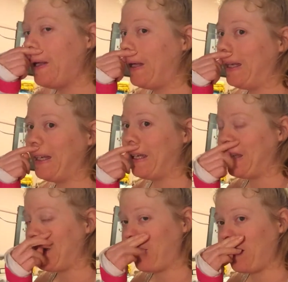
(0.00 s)
any of
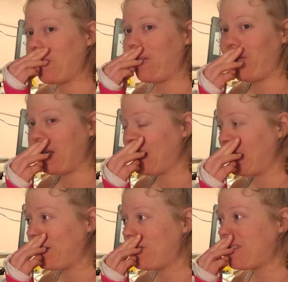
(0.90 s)
that with my feet and
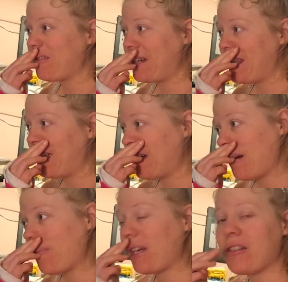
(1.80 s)
ankles the way they are
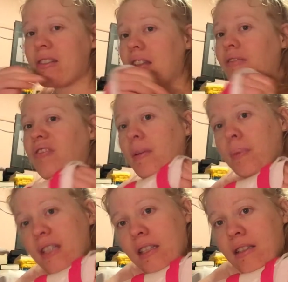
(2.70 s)
because of the
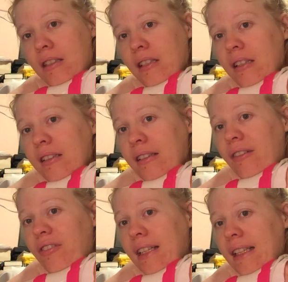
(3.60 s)
flippers and
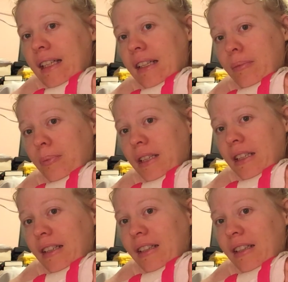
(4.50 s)
stuff like that. But